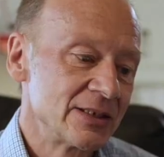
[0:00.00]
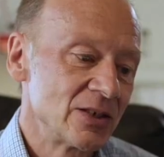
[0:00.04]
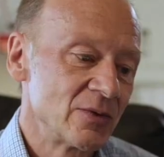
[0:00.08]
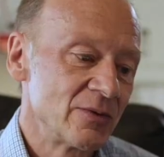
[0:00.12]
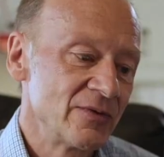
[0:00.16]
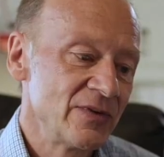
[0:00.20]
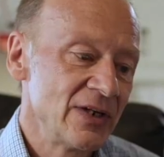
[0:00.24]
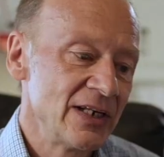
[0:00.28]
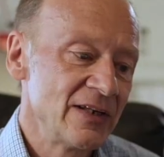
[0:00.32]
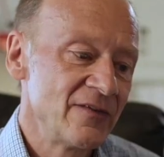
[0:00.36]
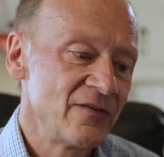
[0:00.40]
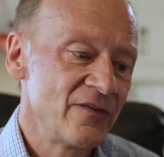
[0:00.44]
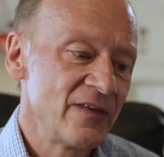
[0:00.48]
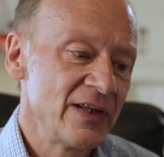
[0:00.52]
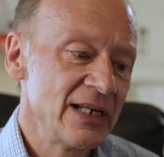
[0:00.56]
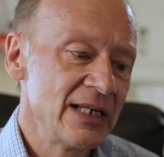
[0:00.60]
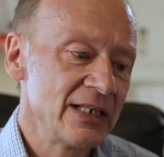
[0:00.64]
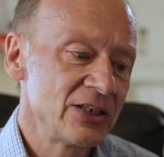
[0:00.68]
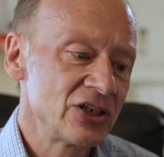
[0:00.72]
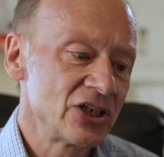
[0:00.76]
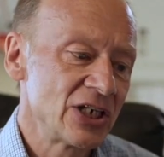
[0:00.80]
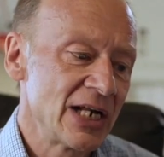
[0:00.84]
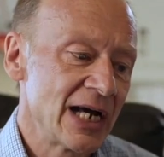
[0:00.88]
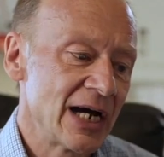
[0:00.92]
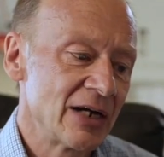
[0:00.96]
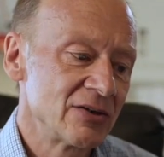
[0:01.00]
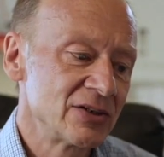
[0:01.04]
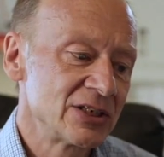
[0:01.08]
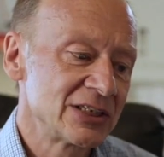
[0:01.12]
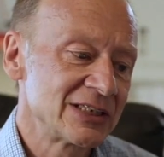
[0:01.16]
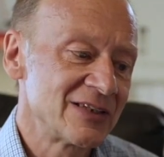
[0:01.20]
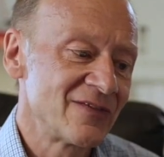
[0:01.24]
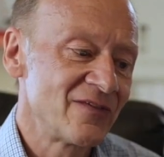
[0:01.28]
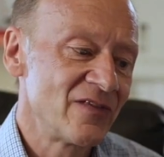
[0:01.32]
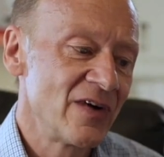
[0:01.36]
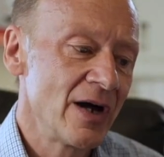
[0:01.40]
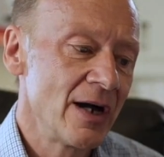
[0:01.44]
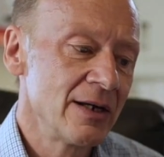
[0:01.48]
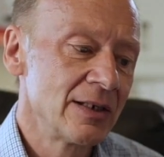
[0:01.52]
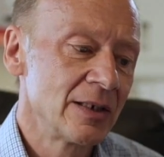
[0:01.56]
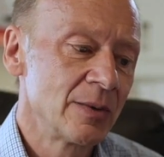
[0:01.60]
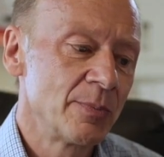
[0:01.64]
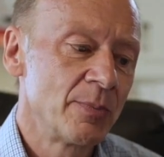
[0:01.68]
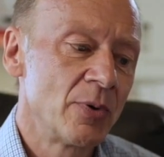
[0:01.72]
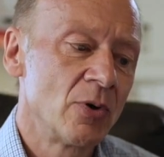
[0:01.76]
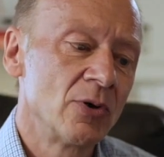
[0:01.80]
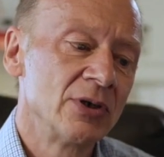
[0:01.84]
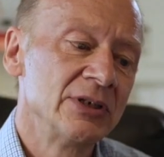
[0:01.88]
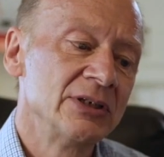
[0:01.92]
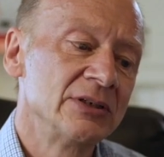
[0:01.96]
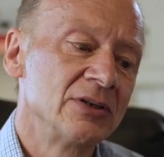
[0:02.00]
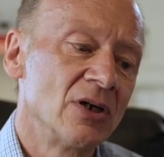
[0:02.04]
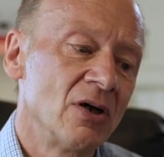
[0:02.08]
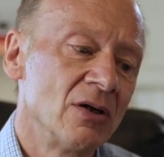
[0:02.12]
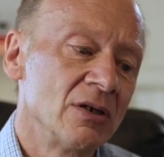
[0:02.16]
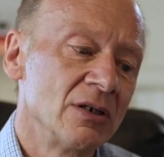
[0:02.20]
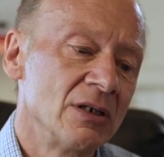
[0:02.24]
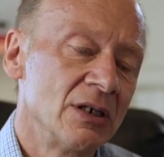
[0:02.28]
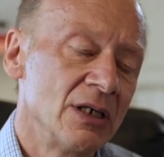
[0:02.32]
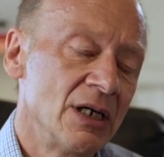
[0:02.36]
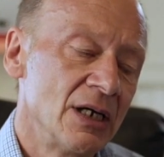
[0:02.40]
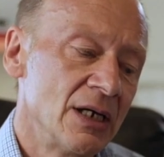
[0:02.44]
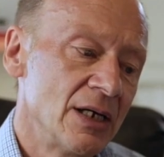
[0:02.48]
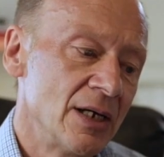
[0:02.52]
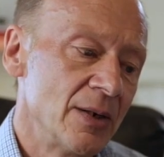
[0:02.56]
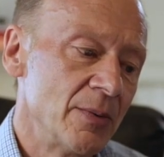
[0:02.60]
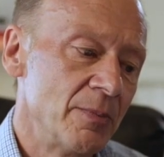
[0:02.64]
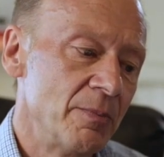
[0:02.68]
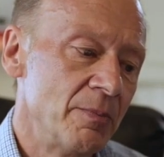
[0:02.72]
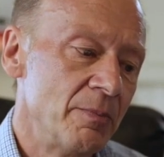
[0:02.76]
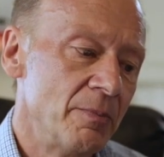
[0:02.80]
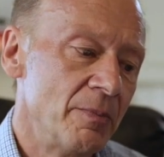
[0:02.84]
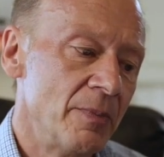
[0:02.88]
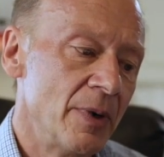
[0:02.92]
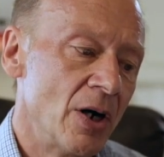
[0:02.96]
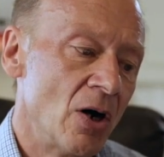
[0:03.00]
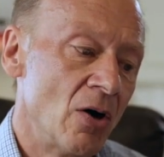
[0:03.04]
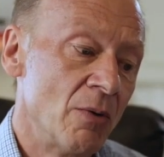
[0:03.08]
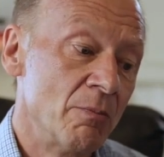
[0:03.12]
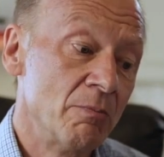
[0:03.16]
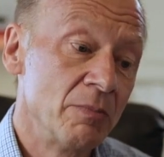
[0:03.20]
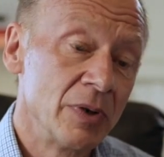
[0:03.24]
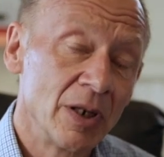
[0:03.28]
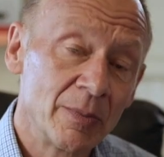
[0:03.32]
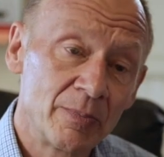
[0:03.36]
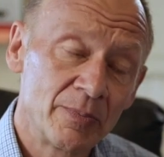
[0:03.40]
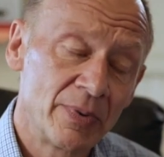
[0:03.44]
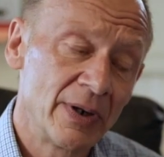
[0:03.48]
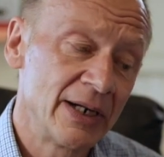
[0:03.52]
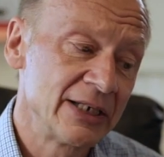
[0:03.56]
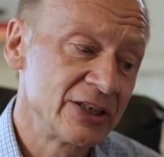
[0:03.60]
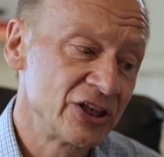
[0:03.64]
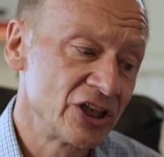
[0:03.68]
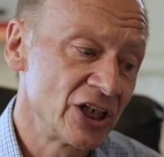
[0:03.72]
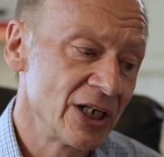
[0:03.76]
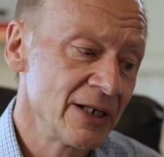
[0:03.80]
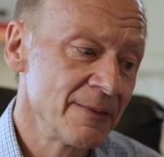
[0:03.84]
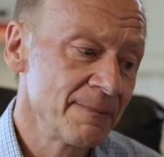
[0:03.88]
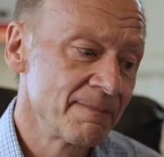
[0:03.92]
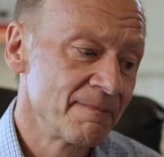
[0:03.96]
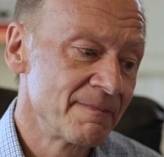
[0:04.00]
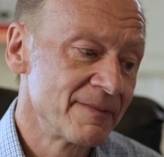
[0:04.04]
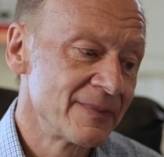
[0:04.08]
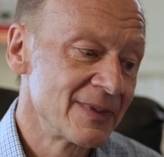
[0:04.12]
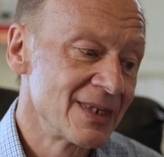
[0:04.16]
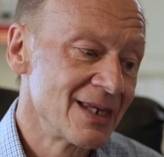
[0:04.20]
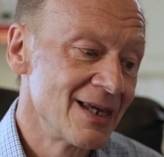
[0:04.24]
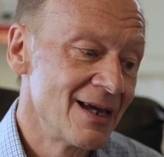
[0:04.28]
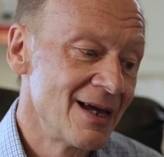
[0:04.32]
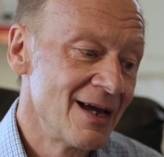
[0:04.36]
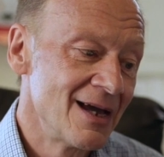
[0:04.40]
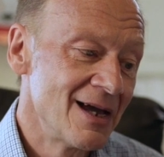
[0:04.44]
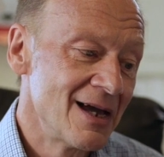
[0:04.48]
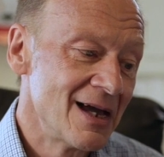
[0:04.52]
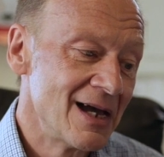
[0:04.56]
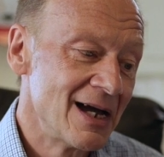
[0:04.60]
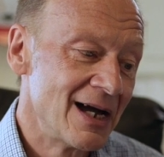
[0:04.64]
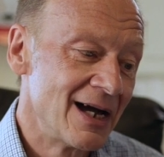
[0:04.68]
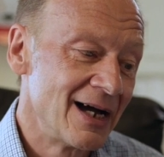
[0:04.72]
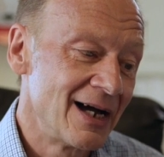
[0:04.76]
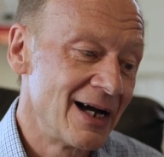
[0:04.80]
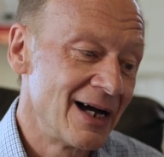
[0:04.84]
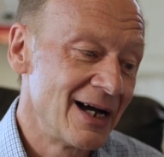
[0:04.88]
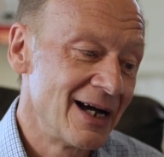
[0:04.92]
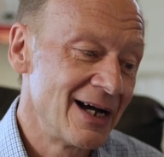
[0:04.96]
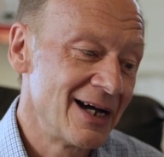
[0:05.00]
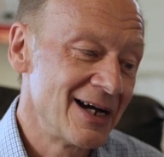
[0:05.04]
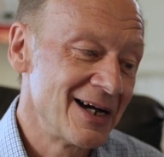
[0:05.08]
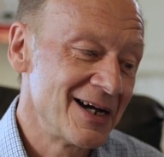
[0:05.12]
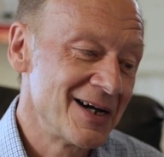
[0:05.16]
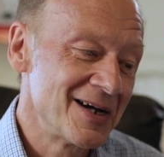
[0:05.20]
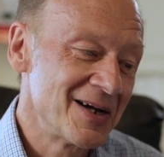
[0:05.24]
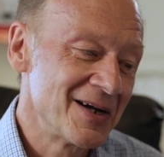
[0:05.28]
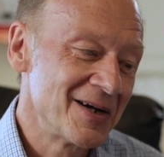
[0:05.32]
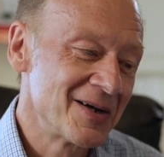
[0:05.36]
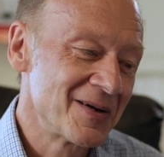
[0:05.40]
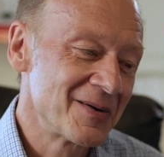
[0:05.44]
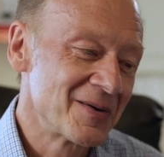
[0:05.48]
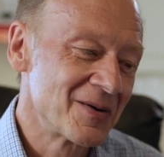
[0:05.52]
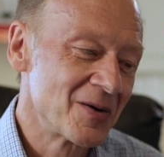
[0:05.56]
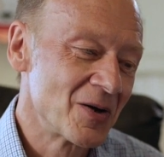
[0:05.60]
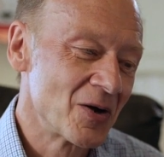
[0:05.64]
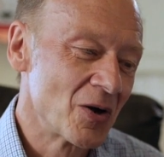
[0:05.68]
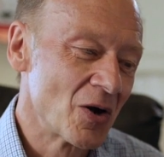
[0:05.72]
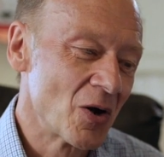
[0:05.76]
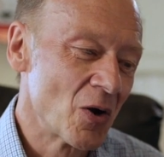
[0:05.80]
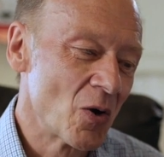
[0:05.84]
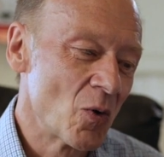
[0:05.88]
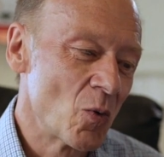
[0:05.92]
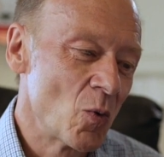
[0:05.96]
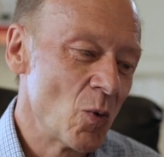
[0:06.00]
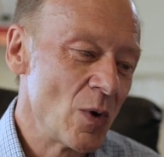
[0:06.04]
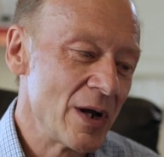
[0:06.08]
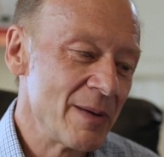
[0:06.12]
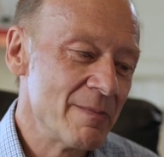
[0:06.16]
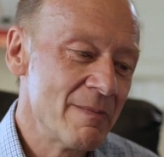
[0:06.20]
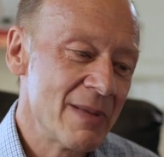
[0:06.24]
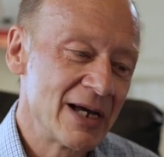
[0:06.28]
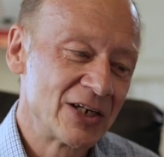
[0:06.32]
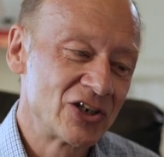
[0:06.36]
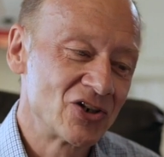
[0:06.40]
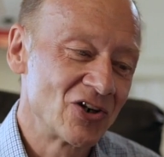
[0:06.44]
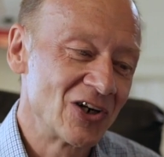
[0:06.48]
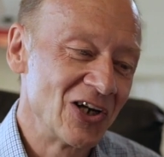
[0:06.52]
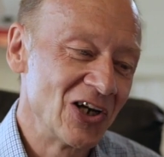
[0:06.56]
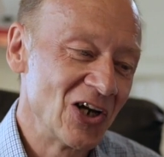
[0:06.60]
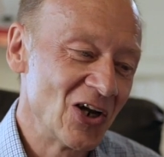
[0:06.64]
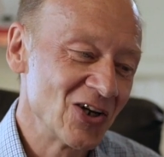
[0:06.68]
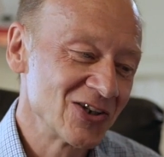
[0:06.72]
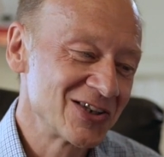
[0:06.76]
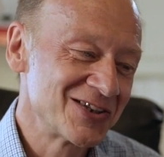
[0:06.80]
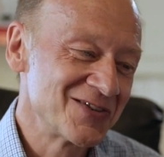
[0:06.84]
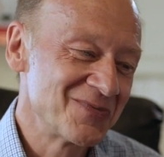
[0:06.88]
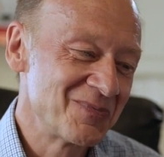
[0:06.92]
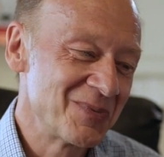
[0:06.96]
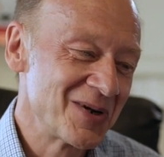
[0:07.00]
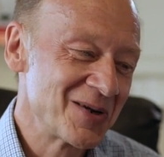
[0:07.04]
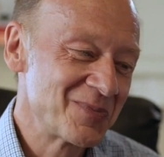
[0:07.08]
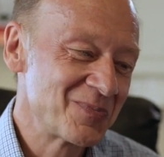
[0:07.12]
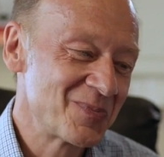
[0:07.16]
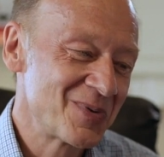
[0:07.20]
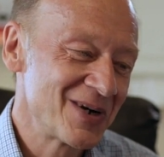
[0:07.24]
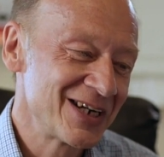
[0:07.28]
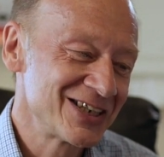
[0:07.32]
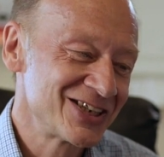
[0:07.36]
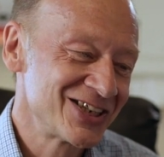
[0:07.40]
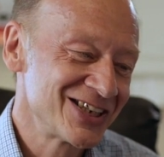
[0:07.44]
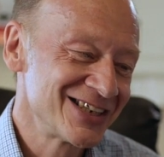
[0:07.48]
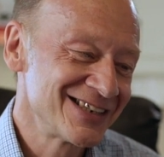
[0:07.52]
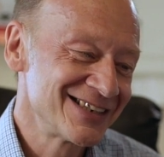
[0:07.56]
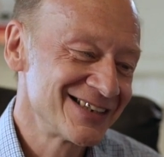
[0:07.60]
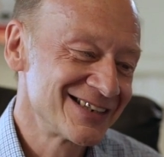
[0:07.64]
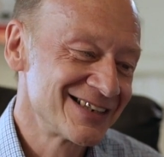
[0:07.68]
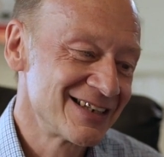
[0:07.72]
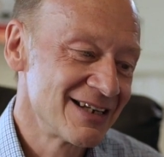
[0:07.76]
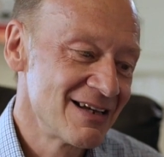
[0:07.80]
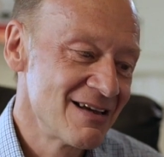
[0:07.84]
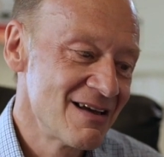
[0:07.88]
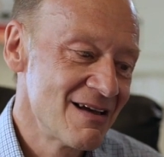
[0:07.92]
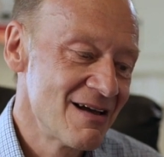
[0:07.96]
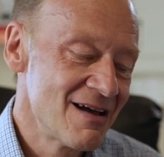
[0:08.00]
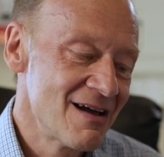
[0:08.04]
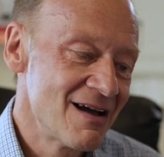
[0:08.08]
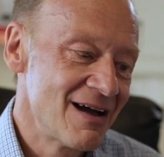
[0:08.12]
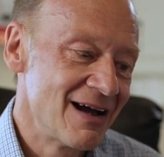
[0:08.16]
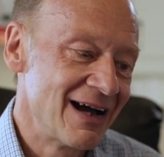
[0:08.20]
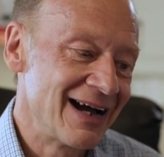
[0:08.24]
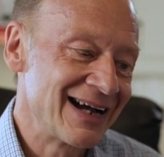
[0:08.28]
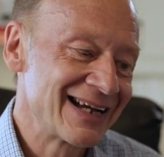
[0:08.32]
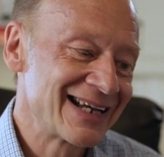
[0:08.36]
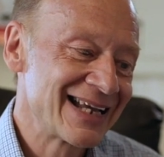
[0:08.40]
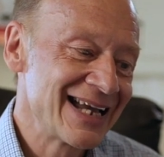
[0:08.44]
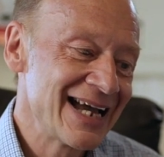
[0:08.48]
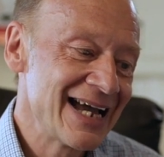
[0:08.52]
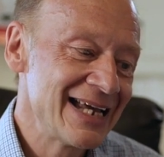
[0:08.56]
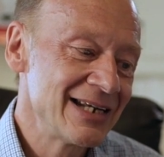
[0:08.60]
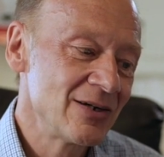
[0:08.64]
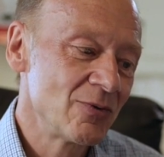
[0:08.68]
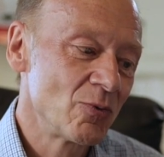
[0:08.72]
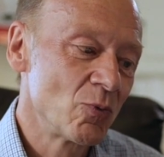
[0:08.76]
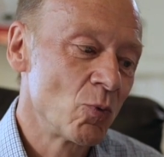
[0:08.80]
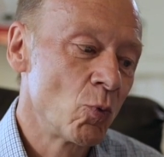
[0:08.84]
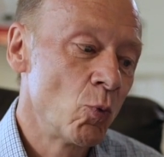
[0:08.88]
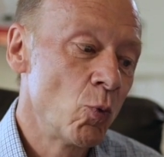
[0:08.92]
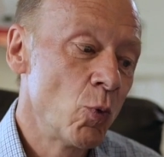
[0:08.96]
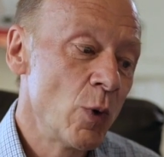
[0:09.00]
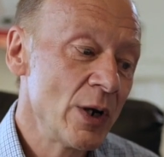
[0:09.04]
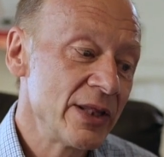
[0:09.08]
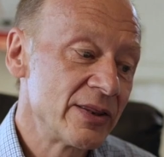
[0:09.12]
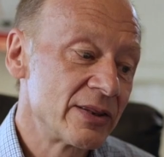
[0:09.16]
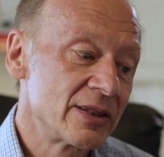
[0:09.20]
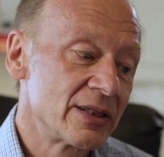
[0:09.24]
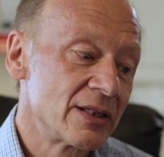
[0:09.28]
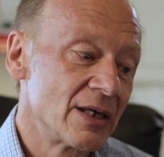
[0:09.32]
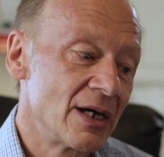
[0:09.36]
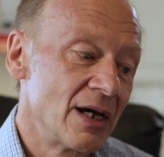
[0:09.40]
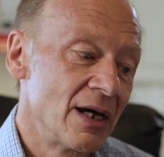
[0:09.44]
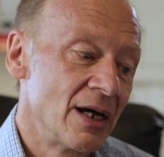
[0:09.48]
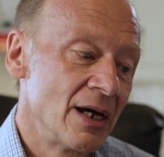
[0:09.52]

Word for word: So we've nearly finished now. Just a final point on, uh, on blood pressure. Uh, we measure a lot of blood pressures. Again, with